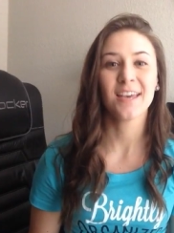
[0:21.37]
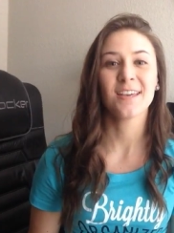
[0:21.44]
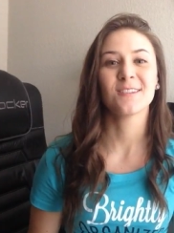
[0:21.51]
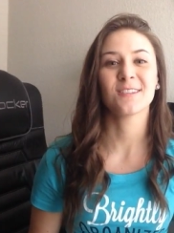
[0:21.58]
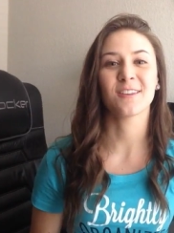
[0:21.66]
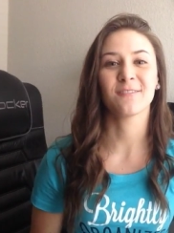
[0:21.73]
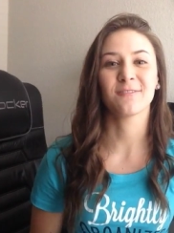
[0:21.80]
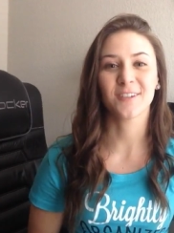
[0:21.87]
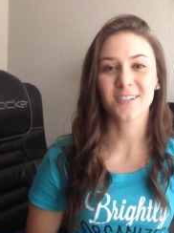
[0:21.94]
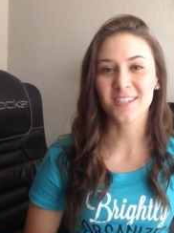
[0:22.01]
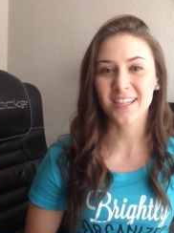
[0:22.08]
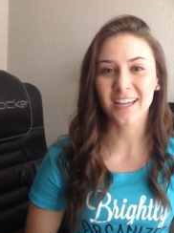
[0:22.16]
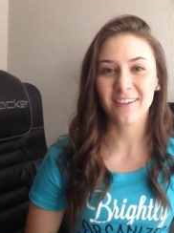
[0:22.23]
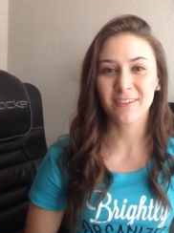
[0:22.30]
So the first
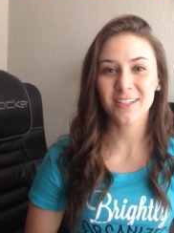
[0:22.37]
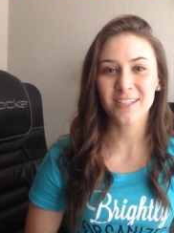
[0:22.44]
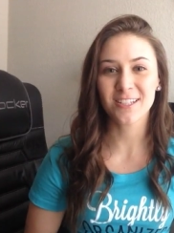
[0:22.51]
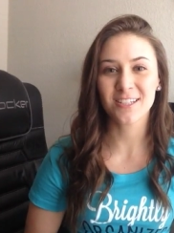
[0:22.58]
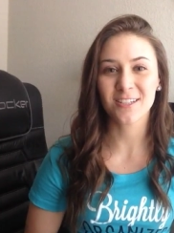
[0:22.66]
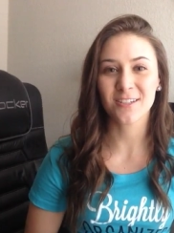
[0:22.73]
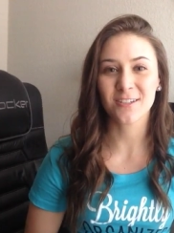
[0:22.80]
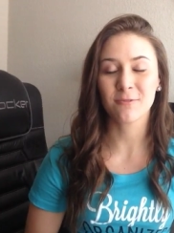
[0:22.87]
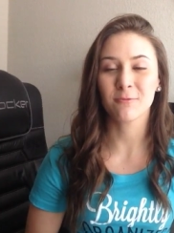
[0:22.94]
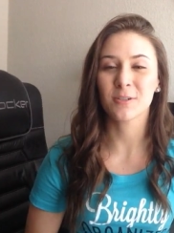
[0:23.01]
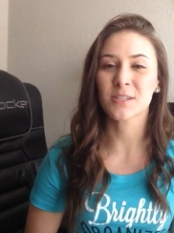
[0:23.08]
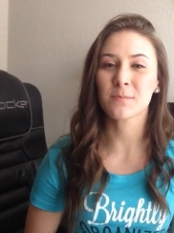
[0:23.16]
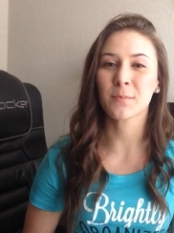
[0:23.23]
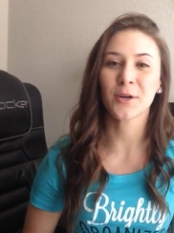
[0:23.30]
thing I wanted to do
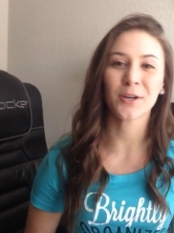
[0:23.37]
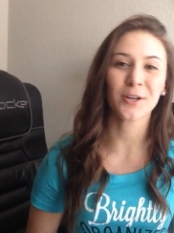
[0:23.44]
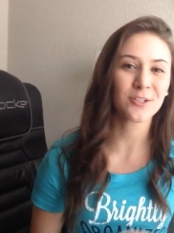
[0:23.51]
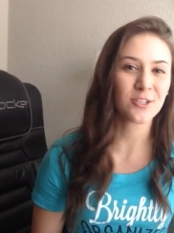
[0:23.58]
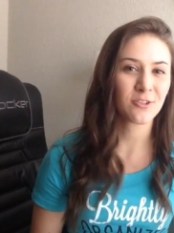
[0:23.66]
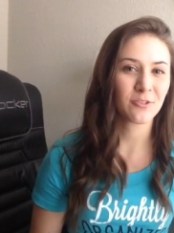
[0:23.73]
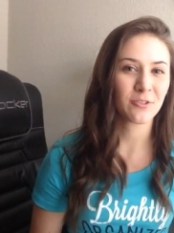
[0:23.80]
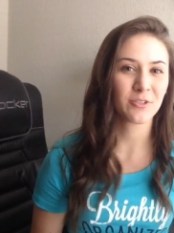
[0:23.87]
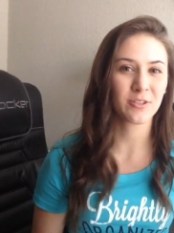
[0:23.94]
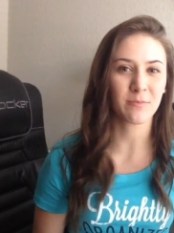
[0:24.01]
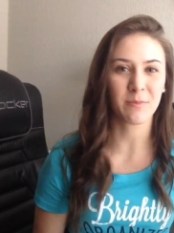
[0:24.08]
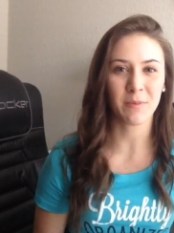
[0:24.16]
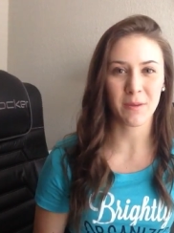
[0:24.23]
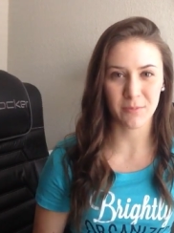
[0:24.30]
was purge through
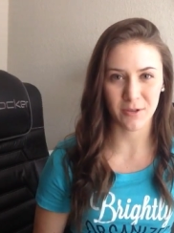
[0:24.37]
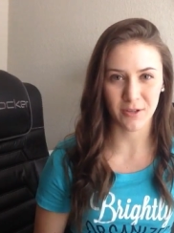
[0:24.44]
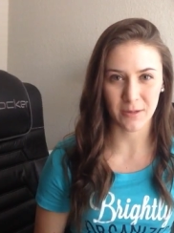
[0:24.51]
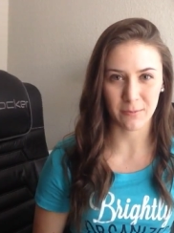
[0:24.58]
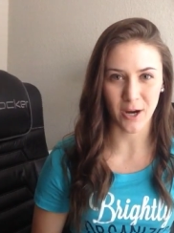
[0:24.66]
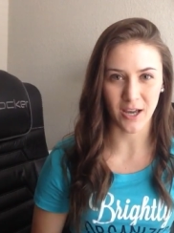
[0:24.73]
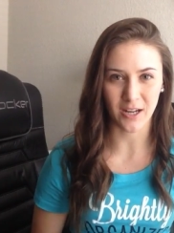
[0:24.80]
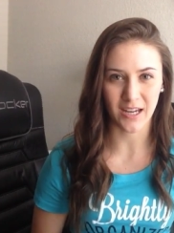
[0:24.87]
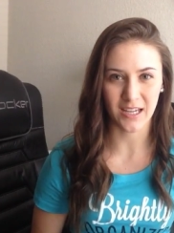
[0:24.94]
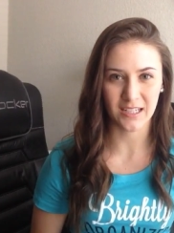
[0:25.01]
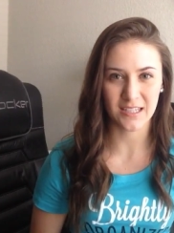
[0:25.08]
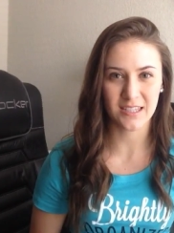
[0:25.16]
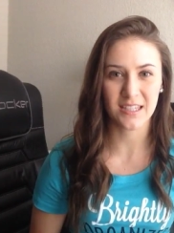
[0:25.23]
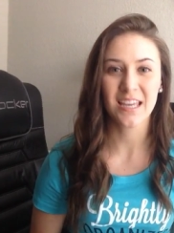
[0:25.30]
some of my beauty products.